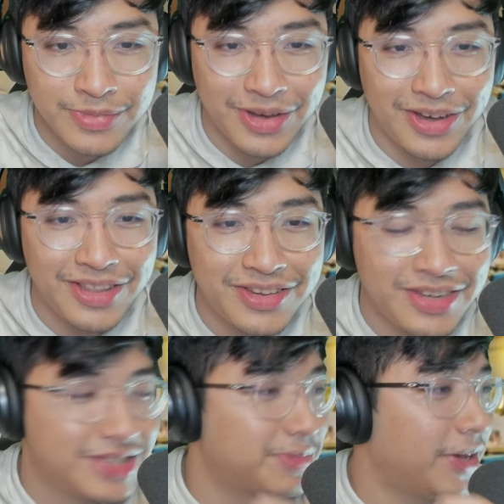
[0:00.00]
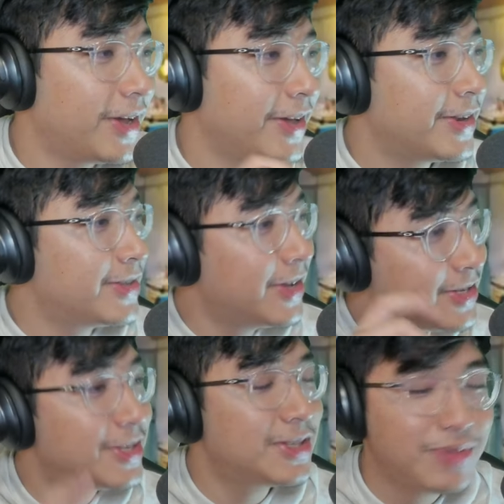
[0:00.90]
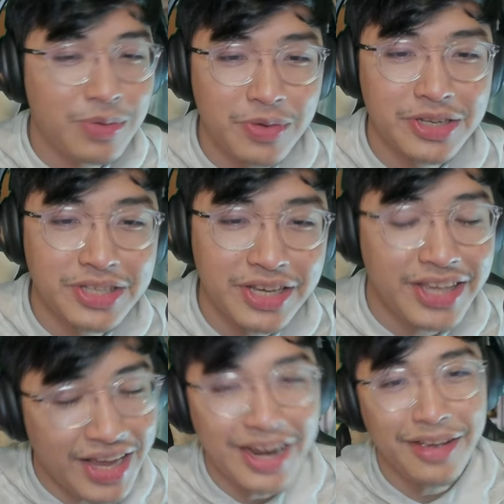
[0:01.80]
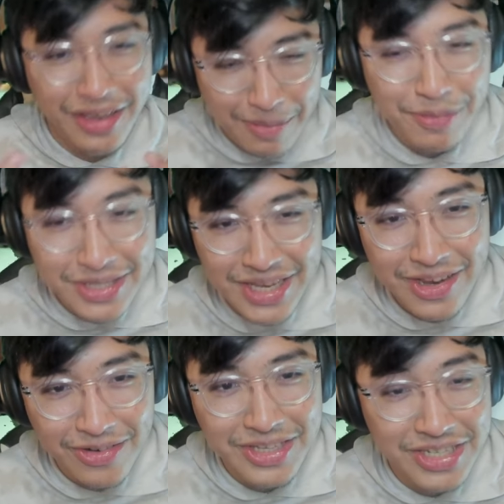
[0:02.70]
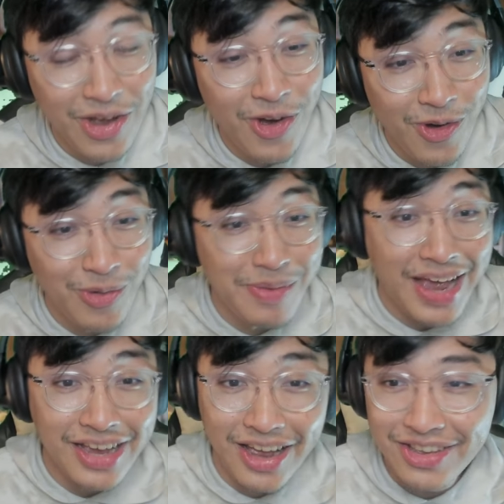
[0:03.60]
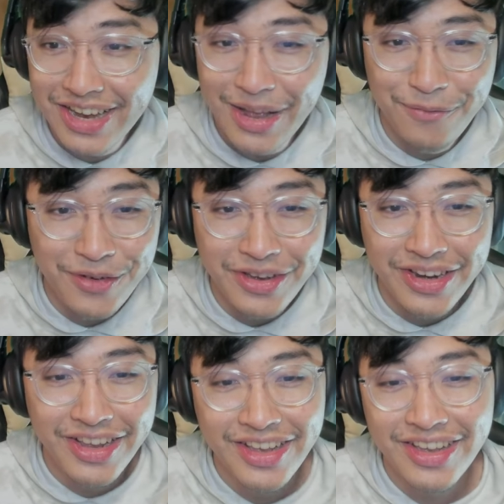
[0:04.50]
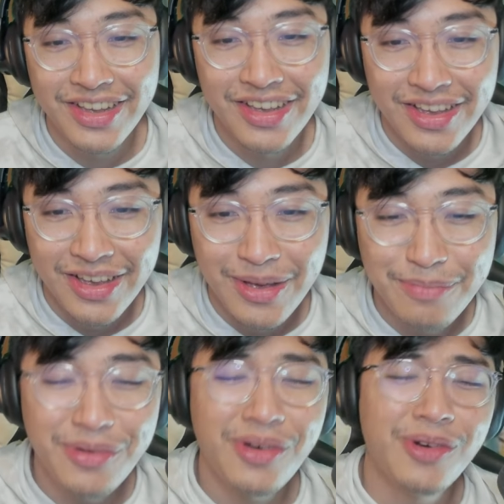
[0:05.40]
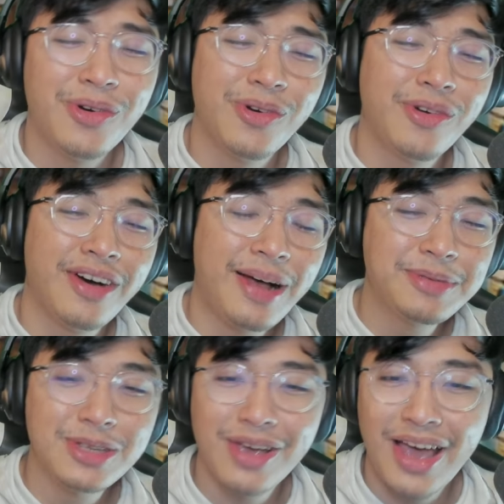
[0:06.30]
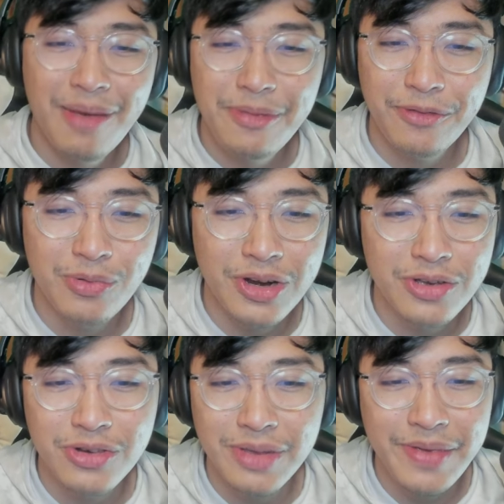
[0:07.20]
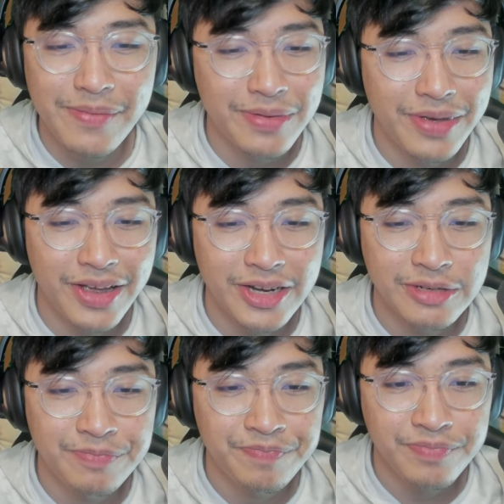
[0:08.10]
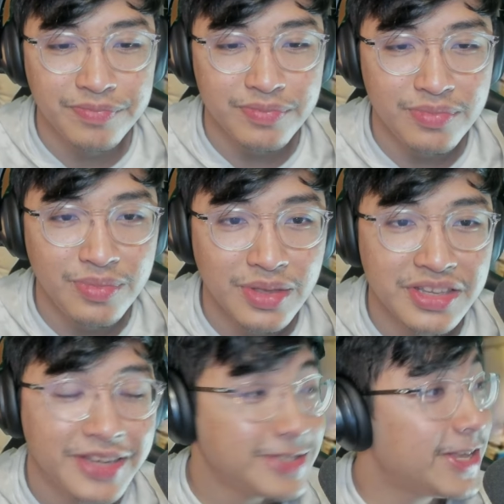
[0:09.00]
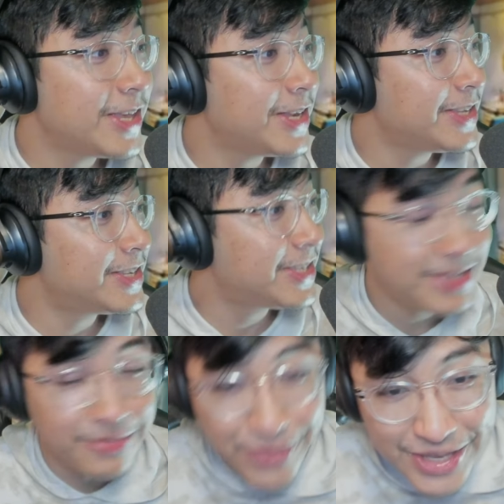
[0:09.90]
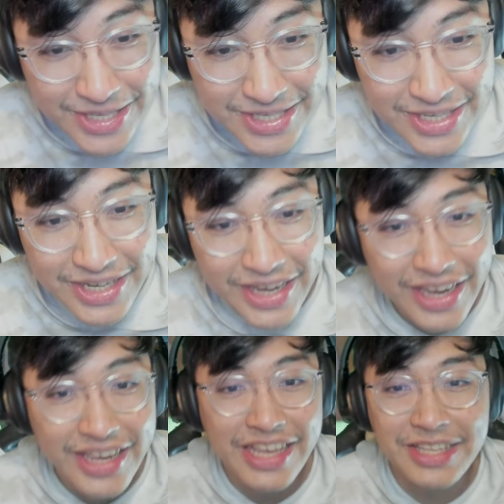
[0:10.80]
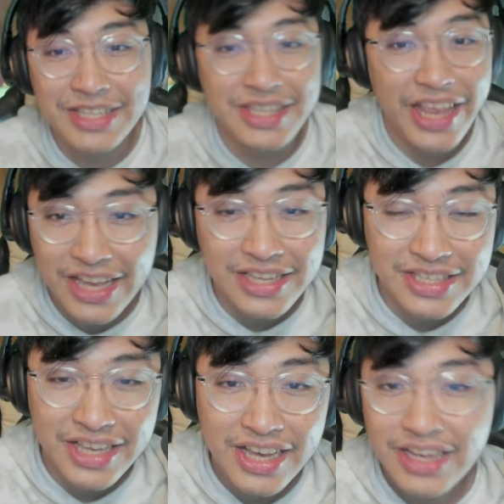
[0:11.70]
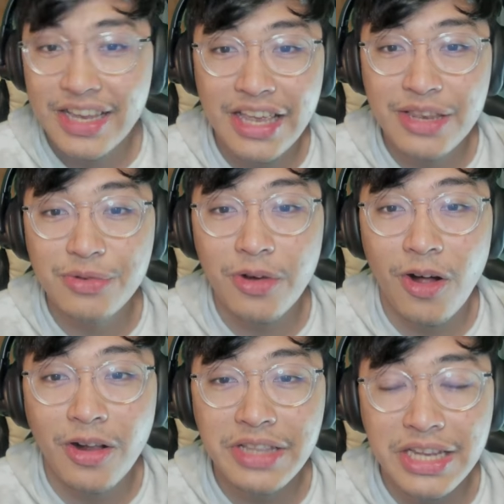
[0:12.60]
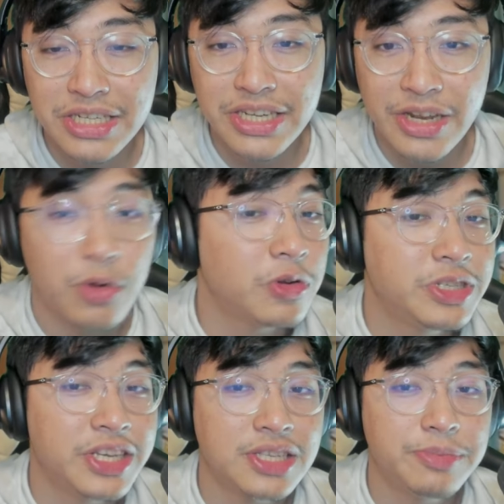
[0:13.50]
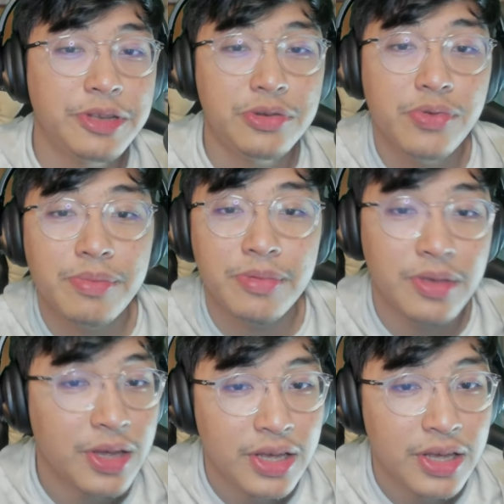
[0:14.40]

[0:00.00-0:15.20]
Oh, look at this, man. This is what we want to see. Again, I keep on saying all this shit. Oh my god, look at that food. Bro, I'm so happy for the Wano Kuni people, man. They can eat feast. They can eat steaks. They can do all that shit Orochi has been doing.